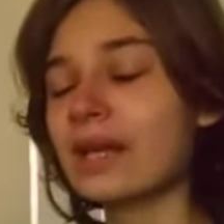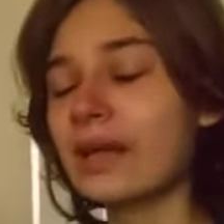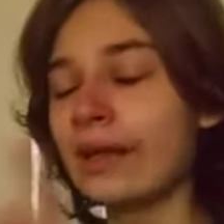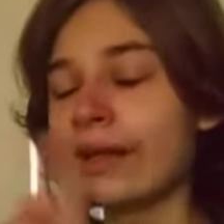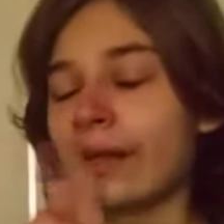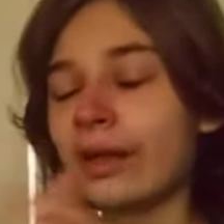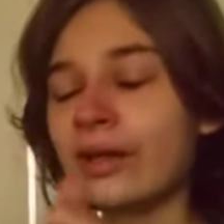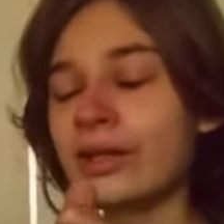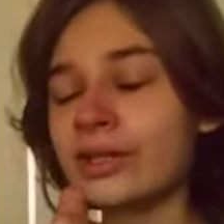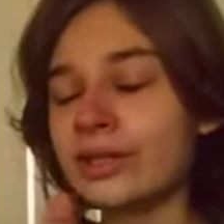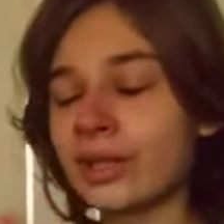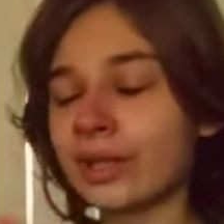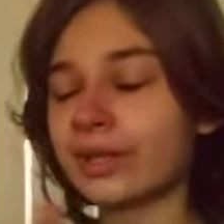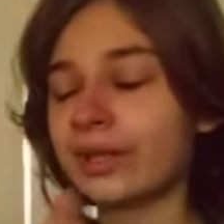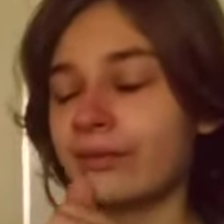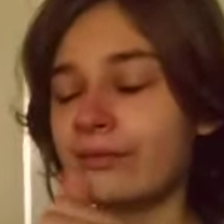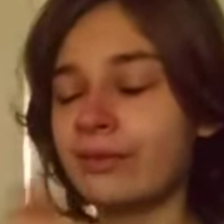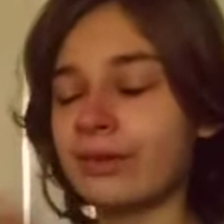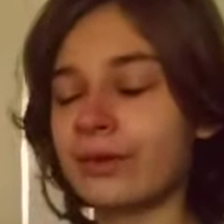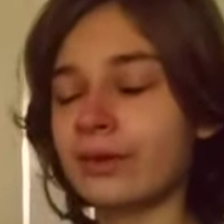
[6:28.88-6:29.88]

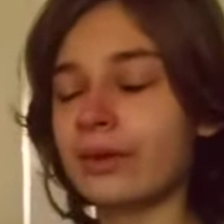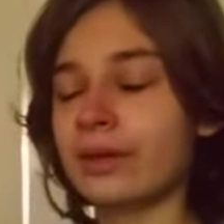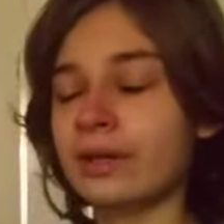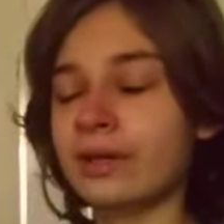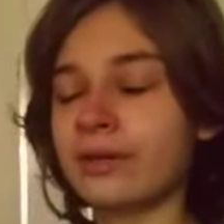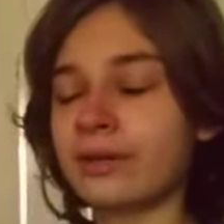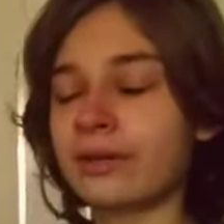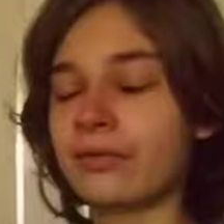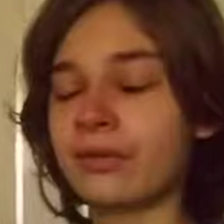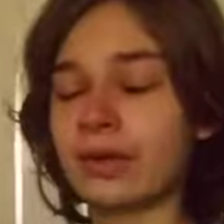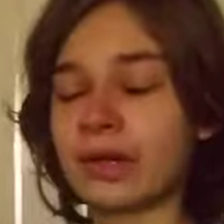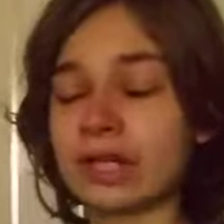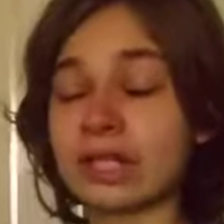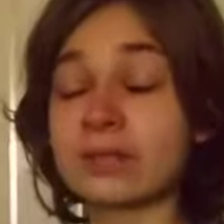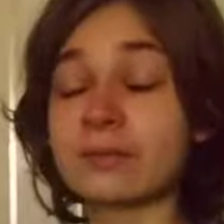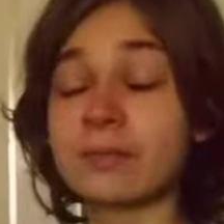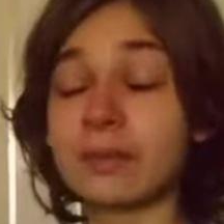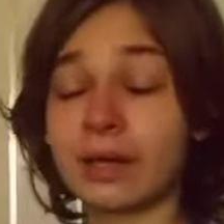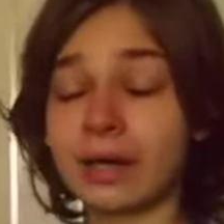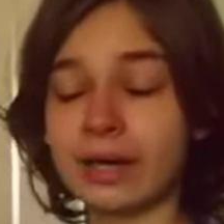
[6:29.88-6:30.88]
Constructive interference,
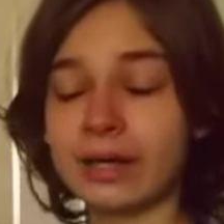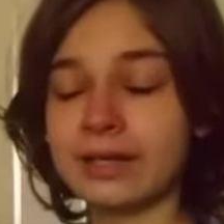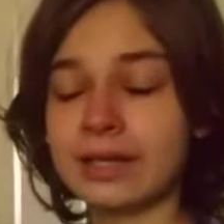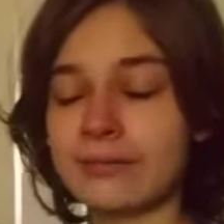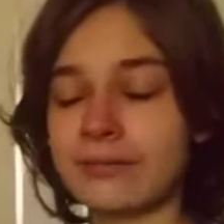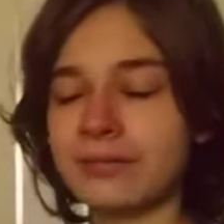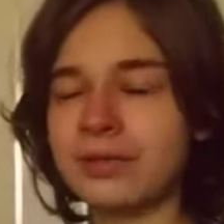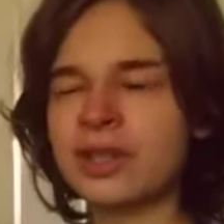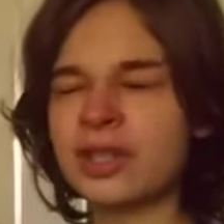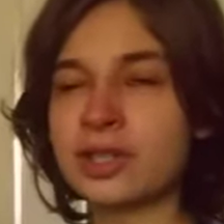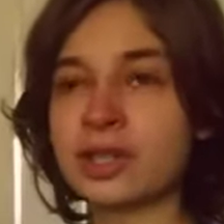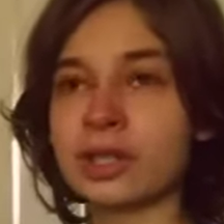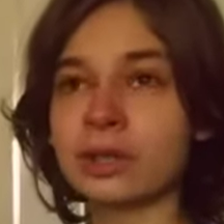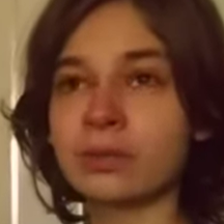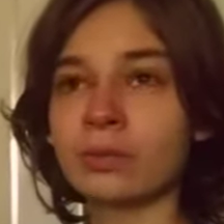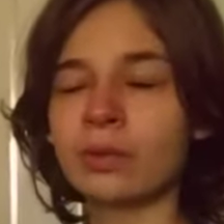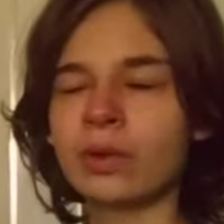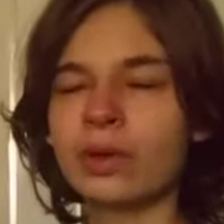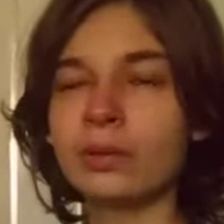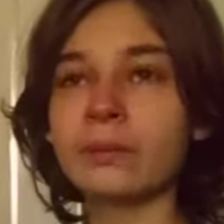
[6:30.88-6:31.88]
by definition,
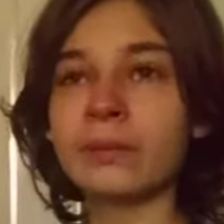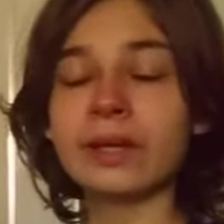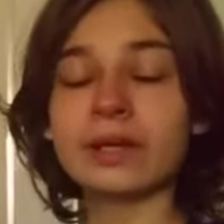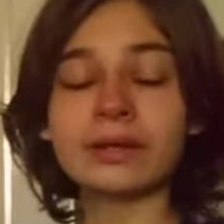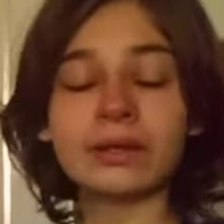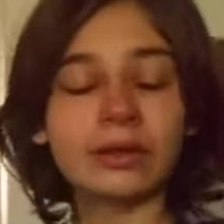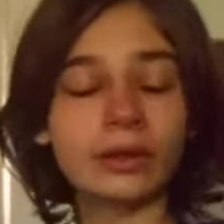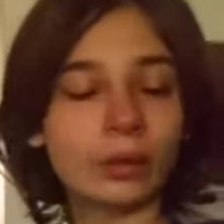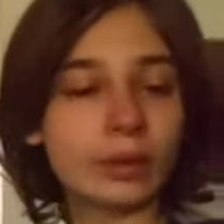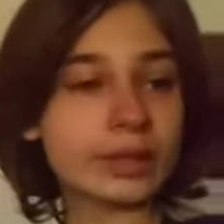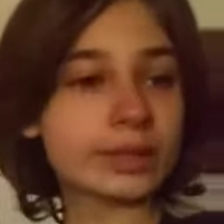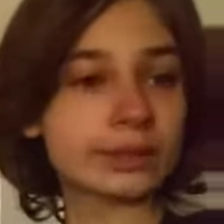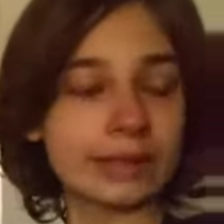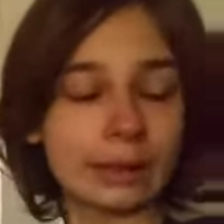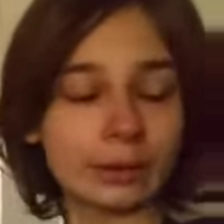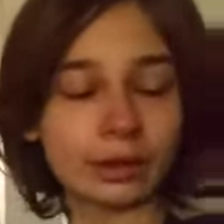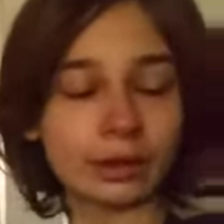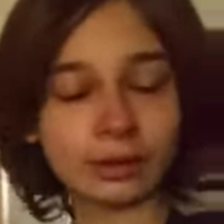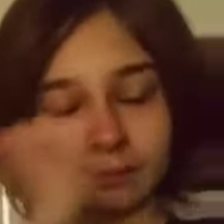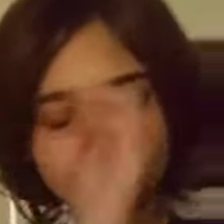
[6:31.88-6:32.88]
would make the noise louder.